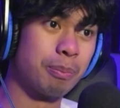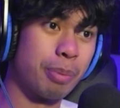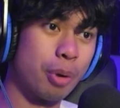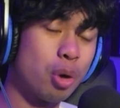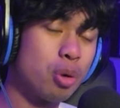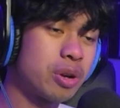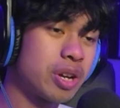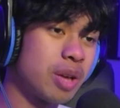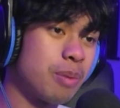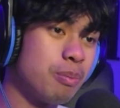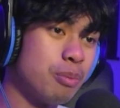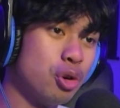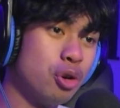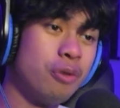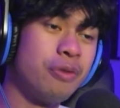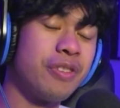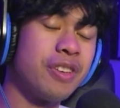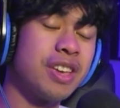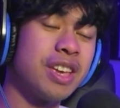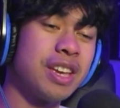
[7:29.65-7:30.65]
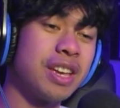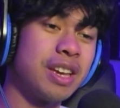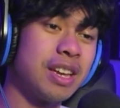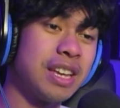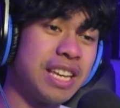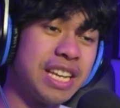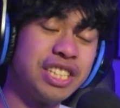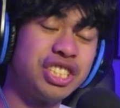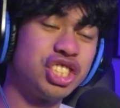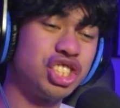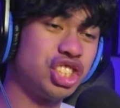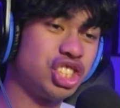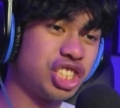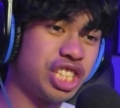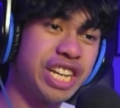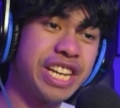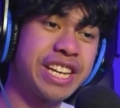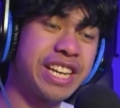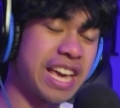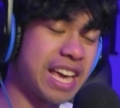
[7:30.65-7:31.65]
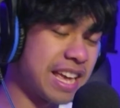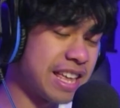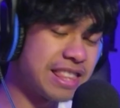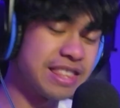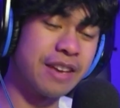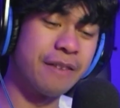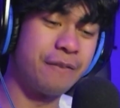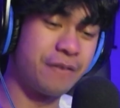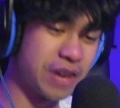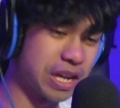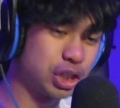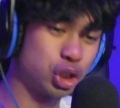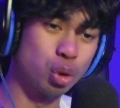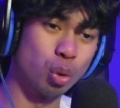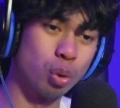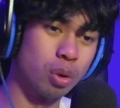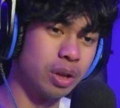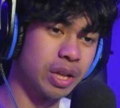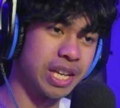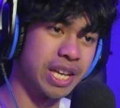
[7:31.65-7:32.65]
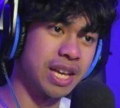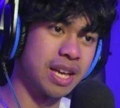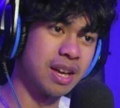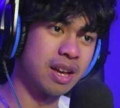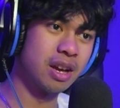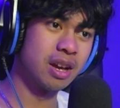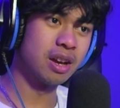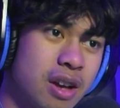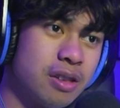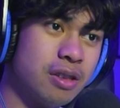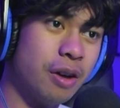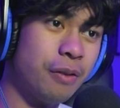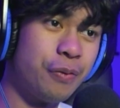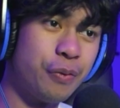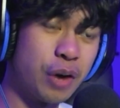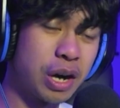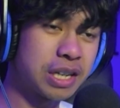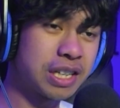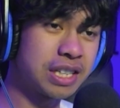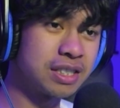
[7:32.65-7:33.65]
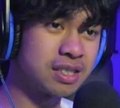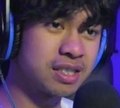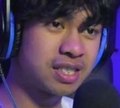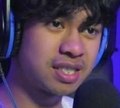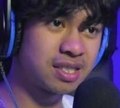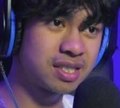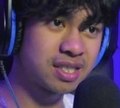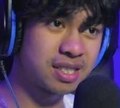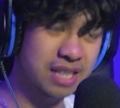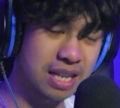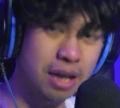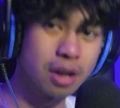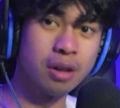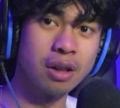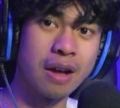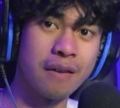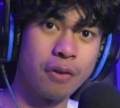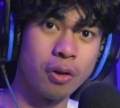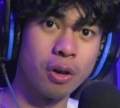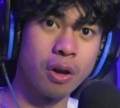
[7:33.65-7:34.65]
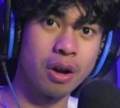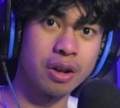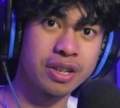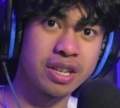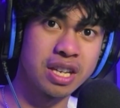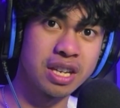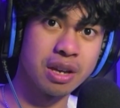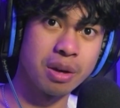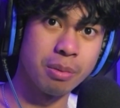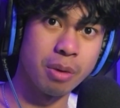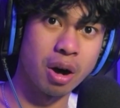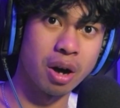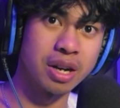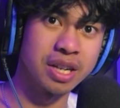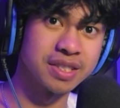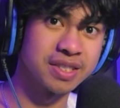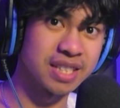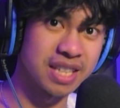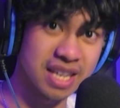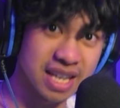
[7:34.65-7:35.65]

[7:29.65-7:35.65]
Bro can move each cheek individually. The fucking skill level on Kiemon is